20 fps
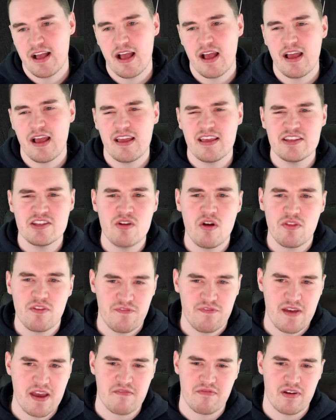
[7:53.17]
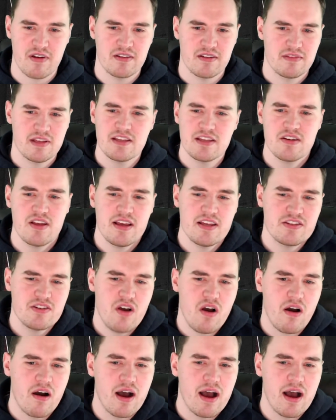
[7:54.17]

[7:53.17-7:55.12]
He's not the favourite. He's not.